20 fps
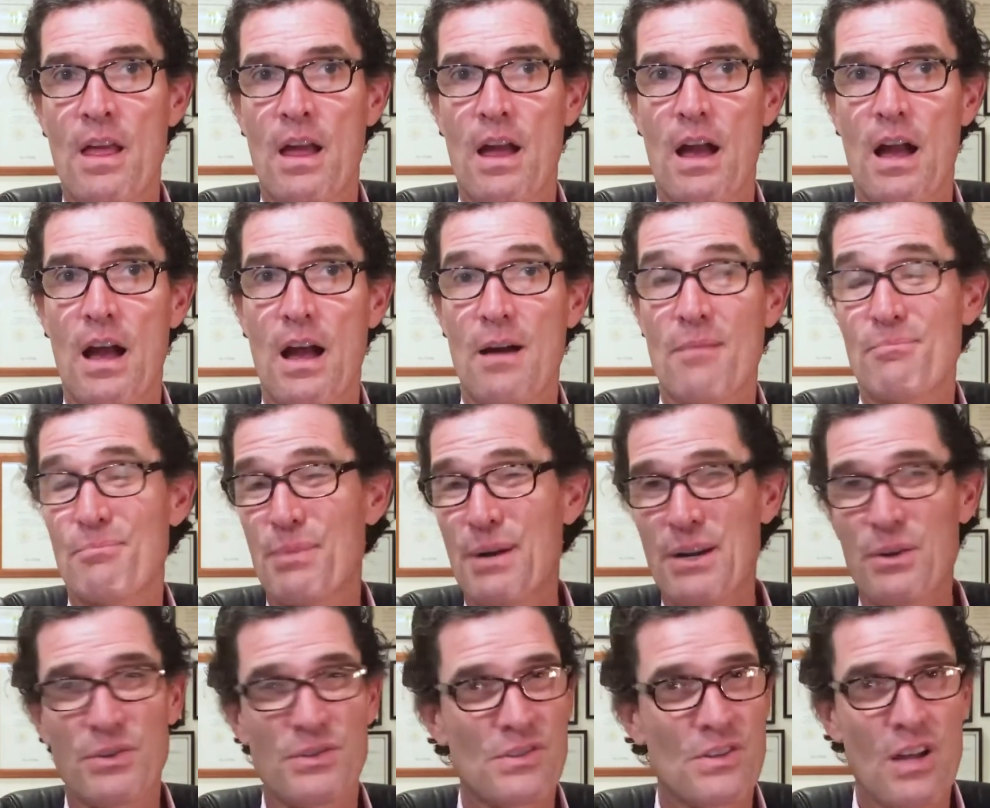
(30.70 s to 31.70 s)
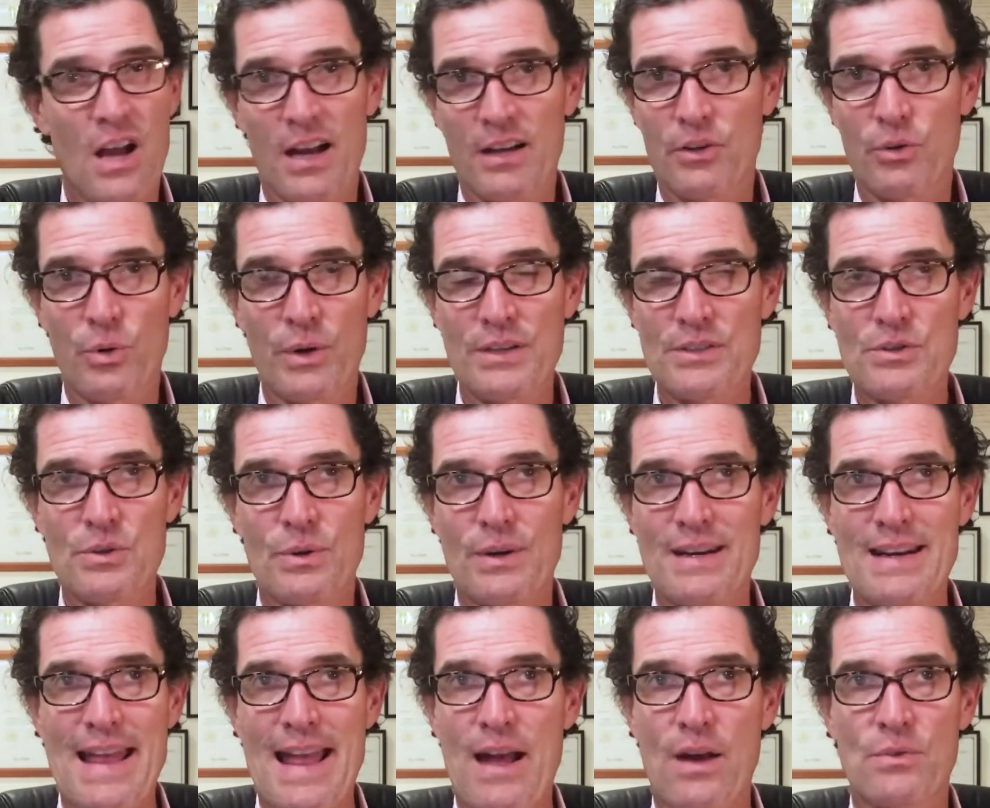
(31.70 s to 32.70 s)
But it's not going to
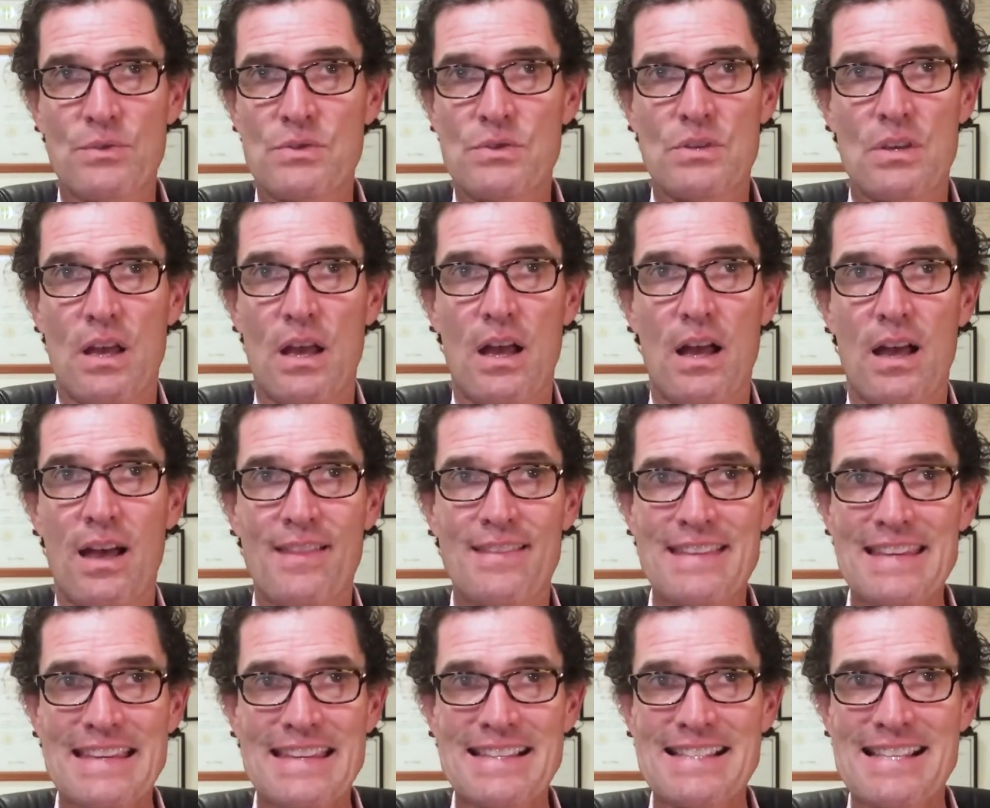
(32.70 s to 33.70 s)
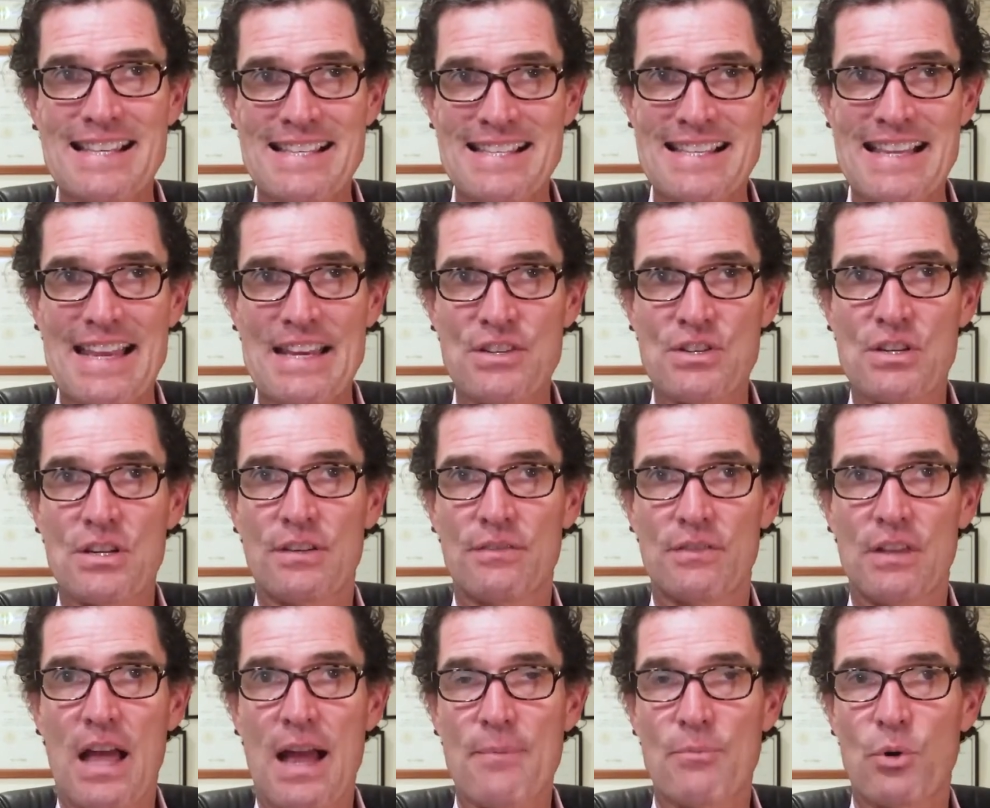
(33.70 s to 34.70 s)
announce the cessation of
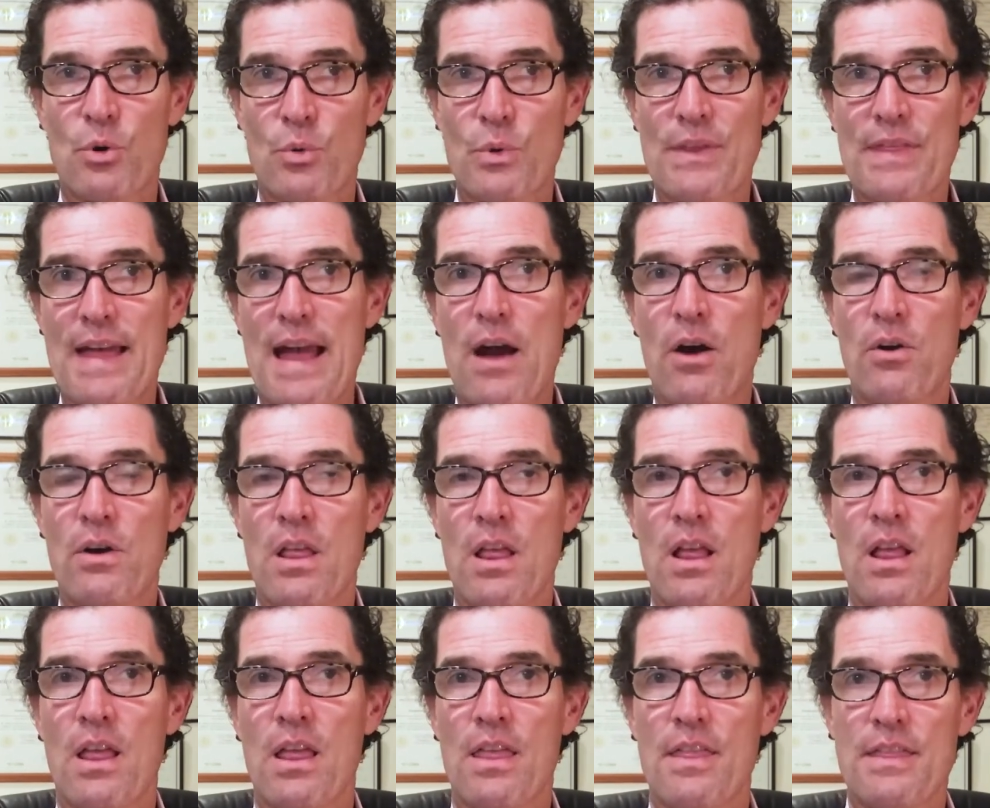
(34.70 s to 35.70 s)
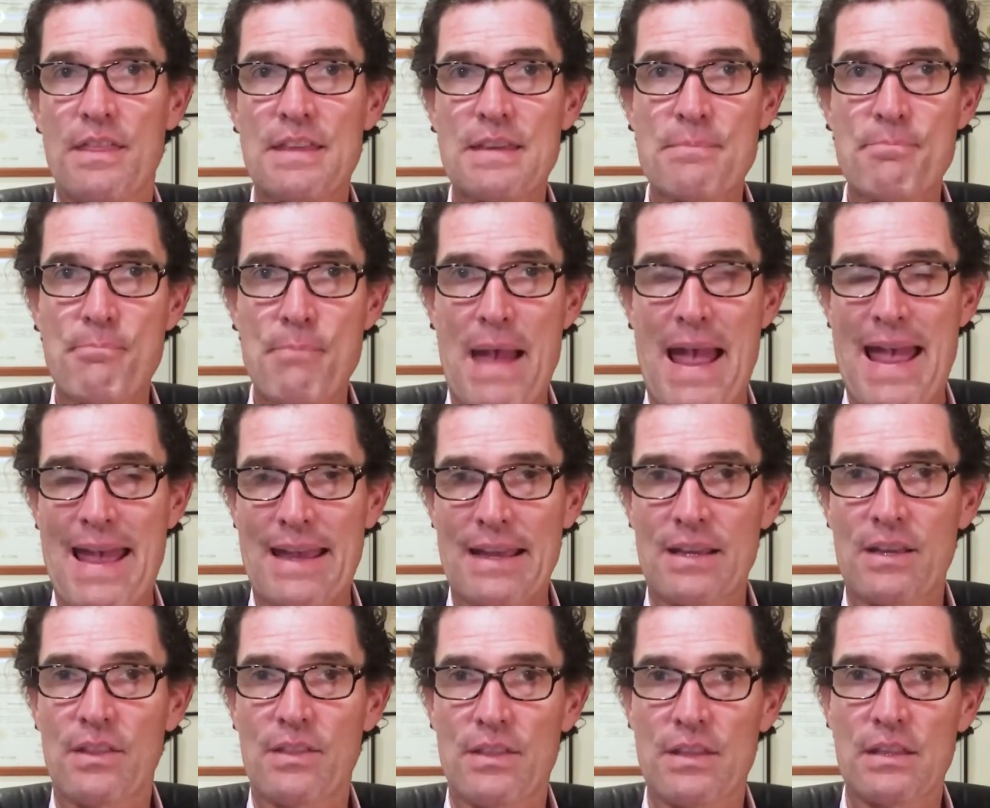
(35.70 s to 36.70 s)
LIBOR without the
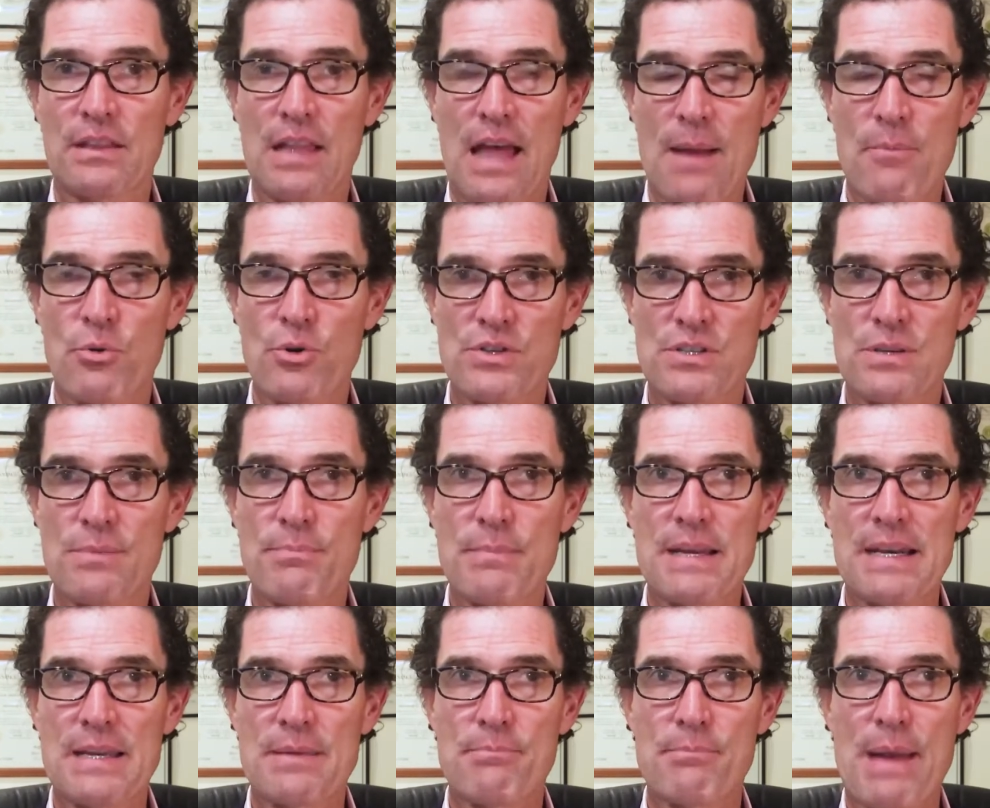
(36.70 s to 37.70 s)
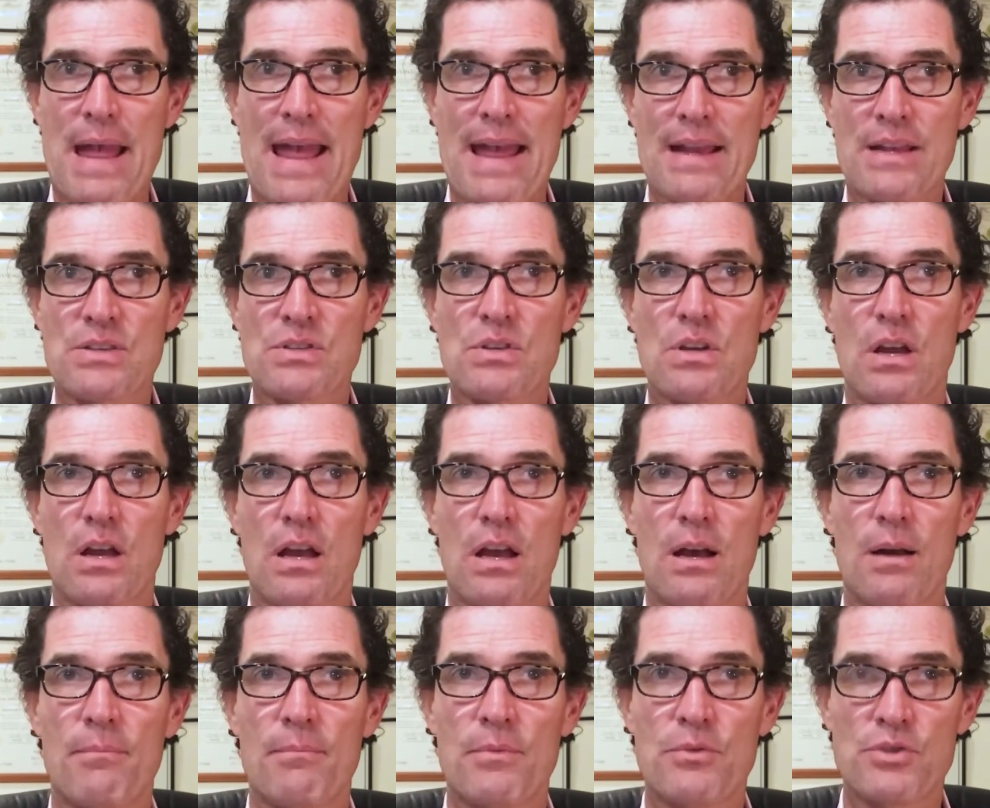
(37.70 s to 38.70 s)
LIBOR submitting bank's
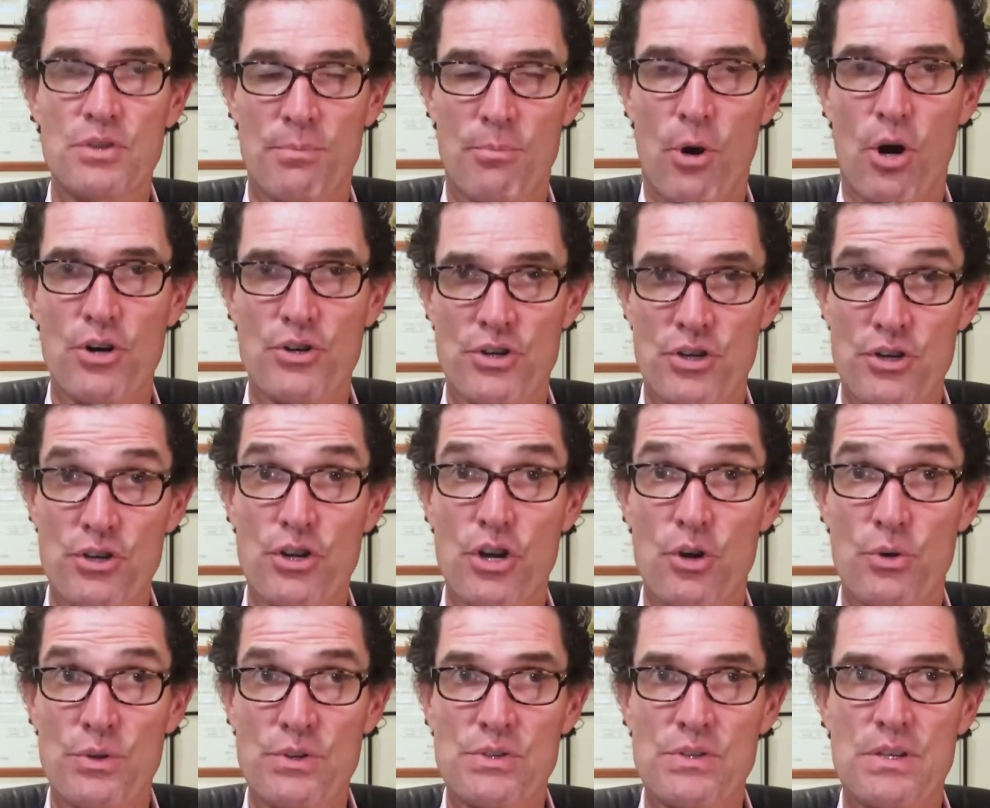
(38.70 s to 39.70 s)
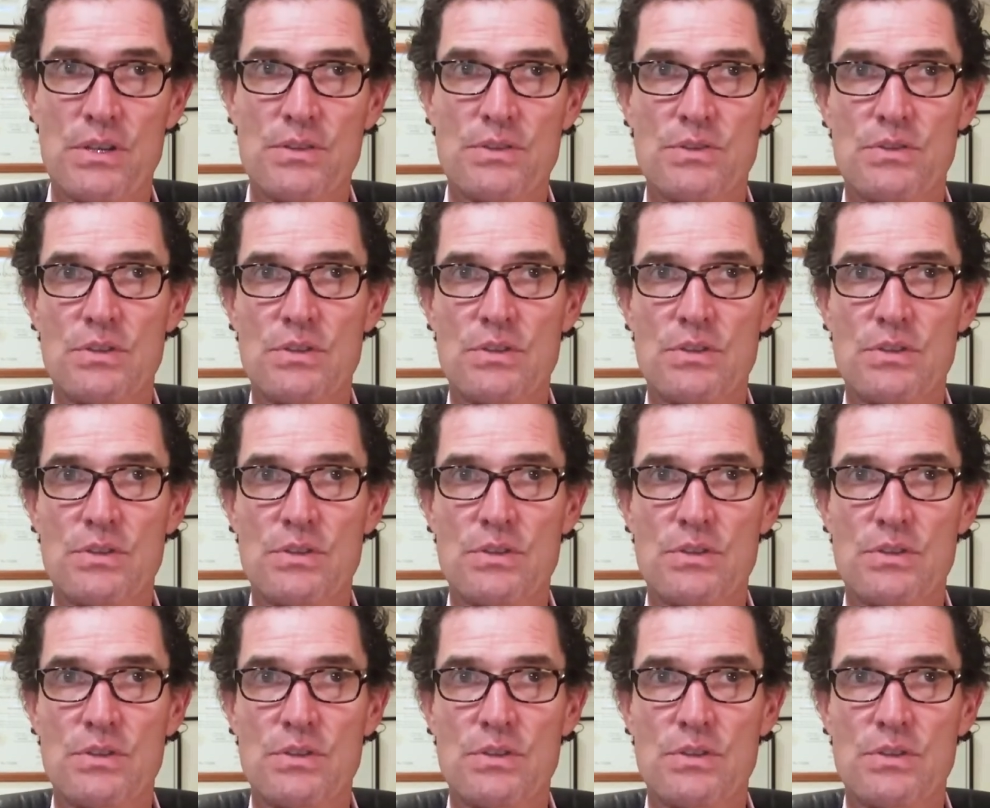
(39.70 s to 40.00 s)
departure notices.